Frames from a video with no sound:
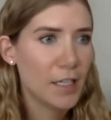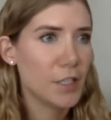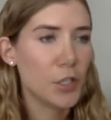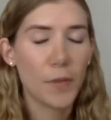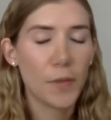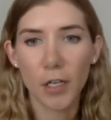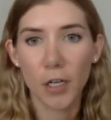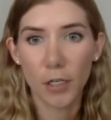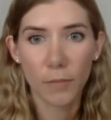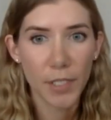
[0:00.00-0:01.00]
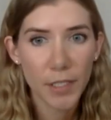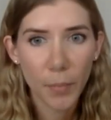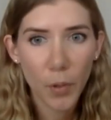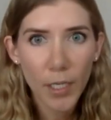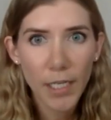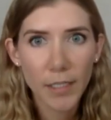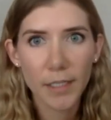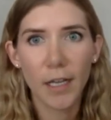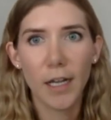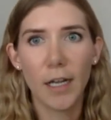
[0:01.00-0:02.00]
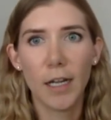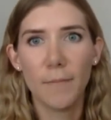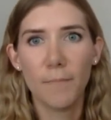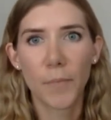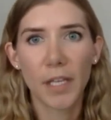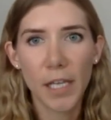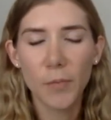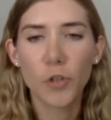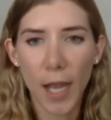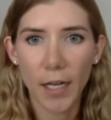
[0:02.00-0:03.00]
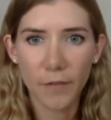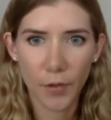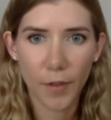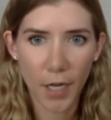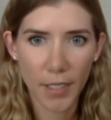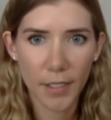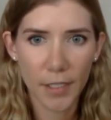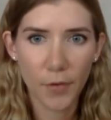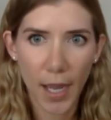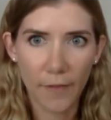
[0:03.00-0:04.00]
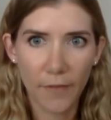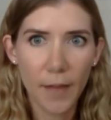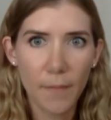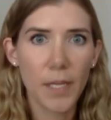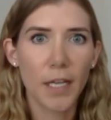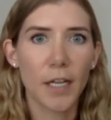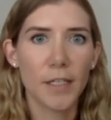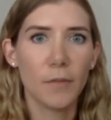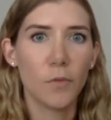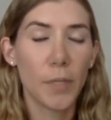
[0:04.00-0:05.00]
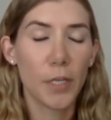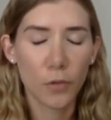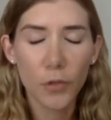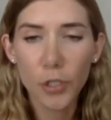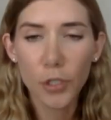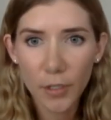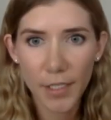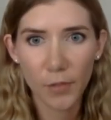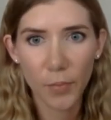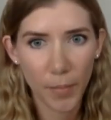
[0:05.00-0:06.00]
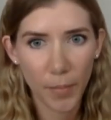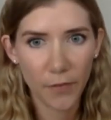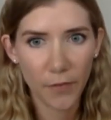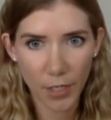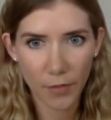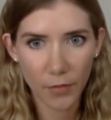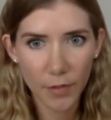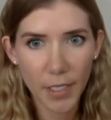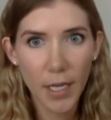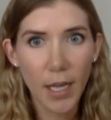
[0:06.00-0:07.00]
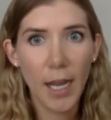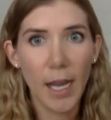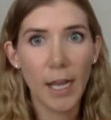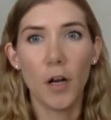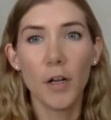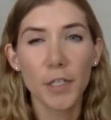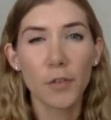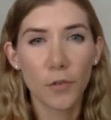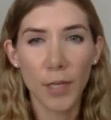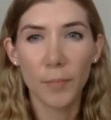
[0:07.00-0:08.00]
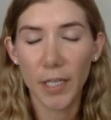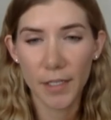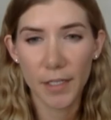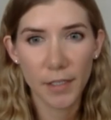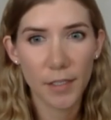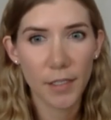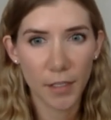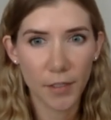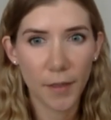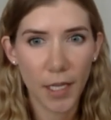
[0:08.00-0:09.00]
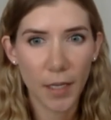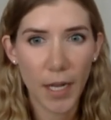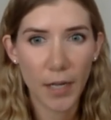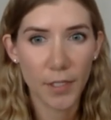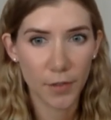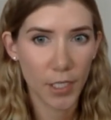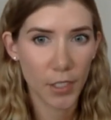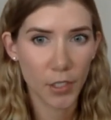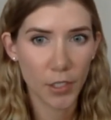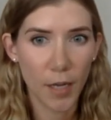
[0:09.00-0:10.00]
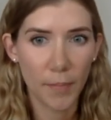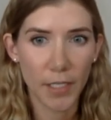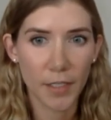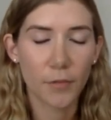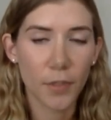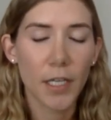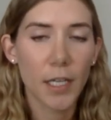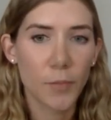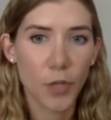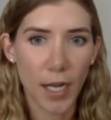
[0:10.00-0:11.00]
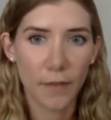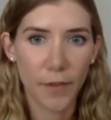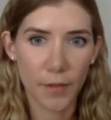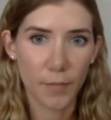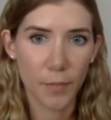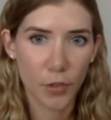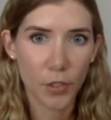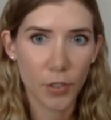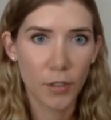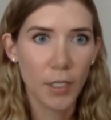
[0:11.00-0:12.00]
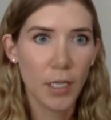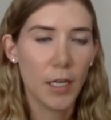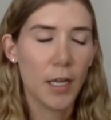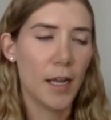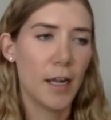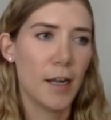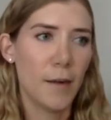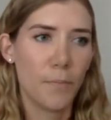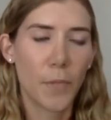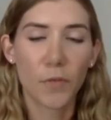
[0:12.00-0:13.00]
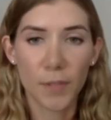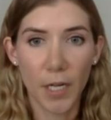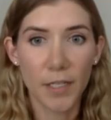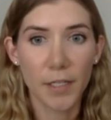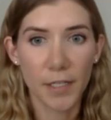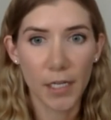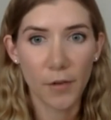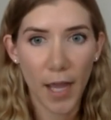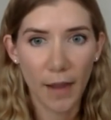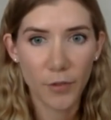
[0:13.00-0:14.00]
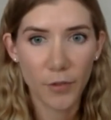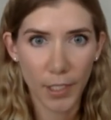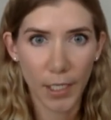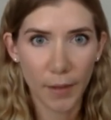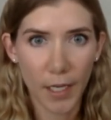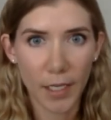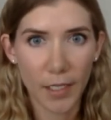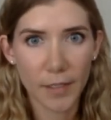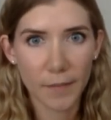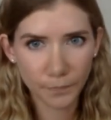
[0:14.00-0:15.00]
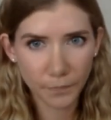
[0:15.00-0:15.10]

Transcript: Did you think the article missed the point? Um, keep track of your thoughts as you have them because they will be crucial as you prepare for generals. And they're also great places to start to think about dissertation topics. So, really keep track of those emotional um, responses that you have to reading things.